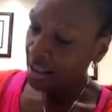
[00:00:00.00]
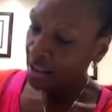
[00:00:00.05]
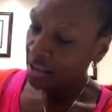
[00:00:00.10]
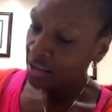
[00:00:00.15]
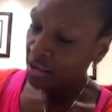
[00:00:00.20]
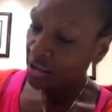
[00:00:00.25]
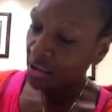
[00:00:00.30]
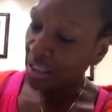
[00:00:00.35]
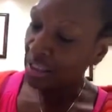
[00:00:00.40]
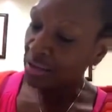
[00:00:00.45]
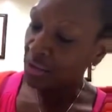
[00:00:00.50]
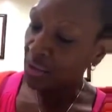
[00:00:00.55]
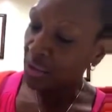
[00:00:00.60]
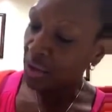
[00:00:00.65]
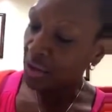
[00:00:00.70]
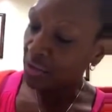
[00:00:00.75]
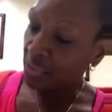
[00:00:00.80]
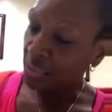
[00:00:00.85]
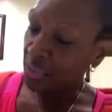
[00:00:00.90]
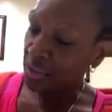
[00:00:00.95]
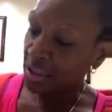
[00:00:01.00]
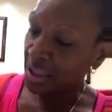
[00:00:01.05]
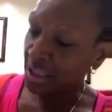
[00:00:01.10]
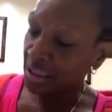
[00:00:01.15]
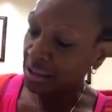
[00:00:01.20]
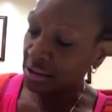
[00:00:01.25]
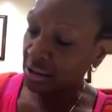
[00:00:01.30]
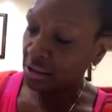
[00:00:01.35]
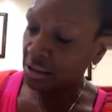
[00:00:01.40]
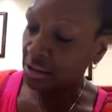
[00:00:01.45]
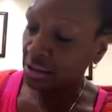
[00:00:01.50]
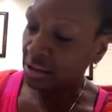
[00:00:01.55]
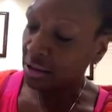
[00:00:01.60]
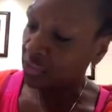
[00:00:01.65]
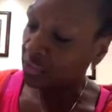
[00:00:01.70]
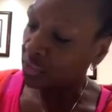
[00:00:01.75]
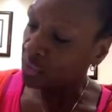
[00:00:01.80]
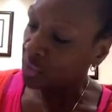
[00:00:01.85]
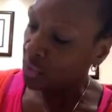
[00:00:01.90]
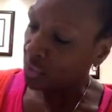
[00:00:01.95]
So that's order of protections.
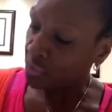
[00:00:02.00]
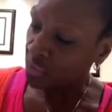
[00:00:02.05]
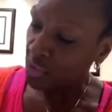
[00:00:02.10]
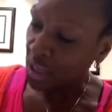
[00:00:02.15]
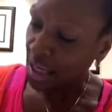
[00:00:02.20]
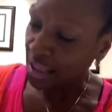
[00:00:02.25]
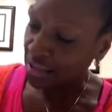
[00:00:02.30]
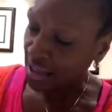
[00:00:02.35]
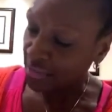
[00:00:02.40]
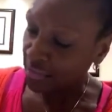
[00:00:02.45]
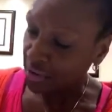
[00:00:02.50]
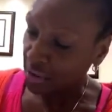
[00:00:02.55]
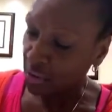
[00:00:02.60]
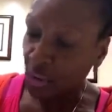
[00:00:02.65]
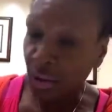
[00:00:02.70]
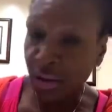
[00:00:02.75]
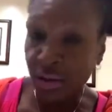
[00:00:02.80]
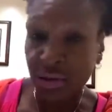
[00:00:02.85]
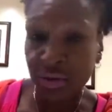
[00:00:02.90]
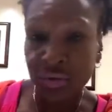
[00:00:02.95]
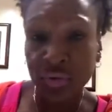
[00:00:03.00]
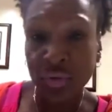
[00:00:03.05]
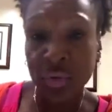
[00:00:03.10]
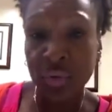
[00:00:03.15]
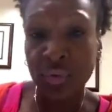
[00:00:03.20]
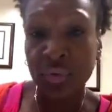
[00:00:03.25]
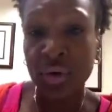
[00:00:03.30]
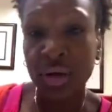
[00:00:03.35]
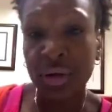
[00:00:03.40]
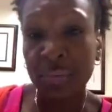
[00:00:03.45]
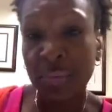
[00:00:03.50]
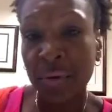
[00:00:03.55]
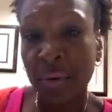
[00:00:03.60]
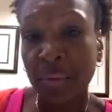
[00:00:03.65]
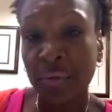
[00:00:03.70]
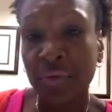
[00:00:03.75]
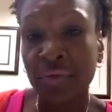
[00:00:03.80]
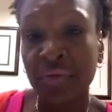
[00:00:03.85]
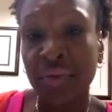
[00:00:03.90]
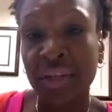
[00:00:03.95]
You guys have any questions, feel free to hit me up
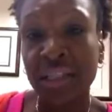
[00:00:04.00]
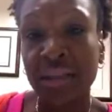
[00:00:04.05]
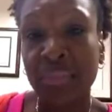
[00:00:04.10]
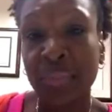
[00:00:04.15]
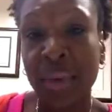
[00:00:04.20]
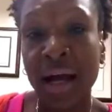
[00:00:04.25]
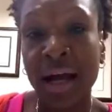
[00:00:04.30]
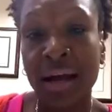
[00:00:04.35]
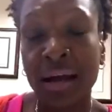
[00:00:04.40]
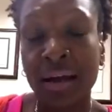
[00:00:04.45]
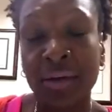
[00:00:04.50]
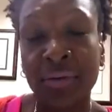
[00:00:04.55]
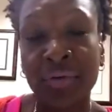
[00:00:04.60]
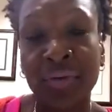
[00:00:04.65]
on Facebook.